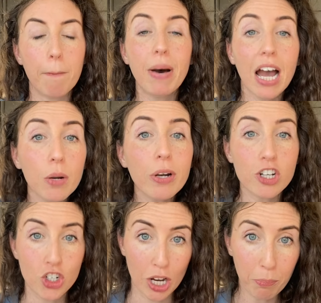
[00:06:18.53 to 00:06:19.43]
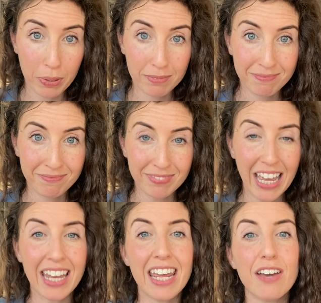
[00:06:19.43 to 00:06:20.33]
Pirate Ship.
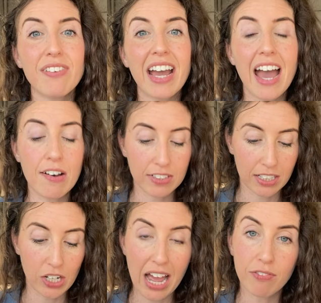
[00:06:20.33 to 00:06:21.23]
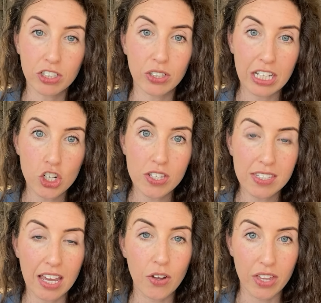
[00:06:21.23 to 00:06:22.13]
And if I have a little kitchen
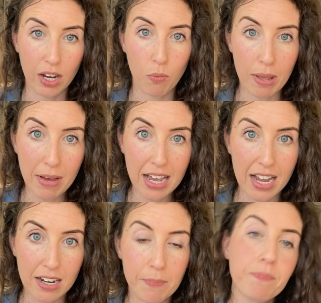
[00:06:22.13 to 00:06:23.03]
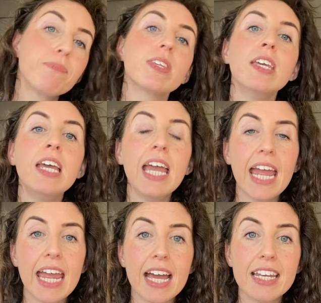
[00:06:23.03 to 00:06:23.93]
scale that I weigh my item,
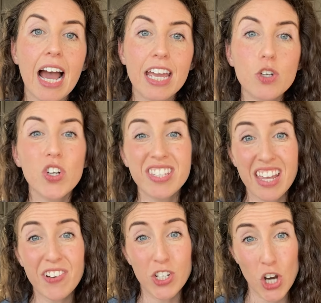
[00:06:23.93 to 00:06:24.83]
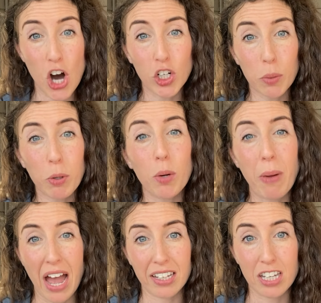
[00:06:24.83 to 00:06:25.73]
and I usually save $1 per
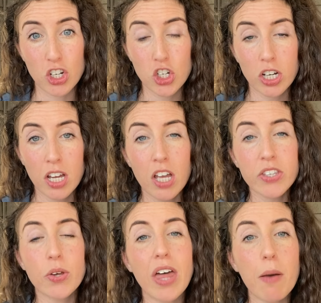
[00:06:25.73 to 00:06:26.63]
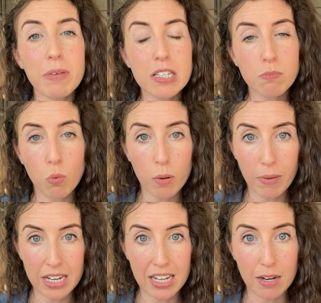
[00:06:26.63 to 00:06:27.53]
package. So that means more
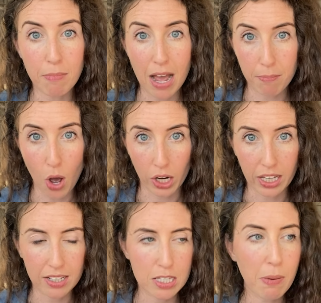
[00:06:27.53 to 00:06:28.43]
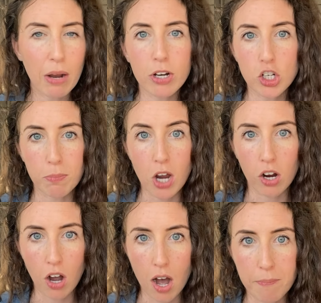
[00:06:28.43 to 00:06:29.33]
money in my pocket. That's
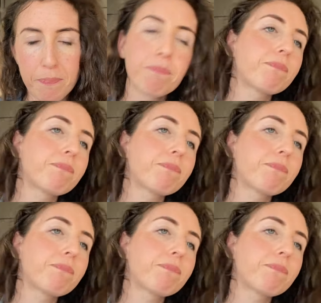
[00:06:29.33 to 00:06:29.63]
pirateship.com.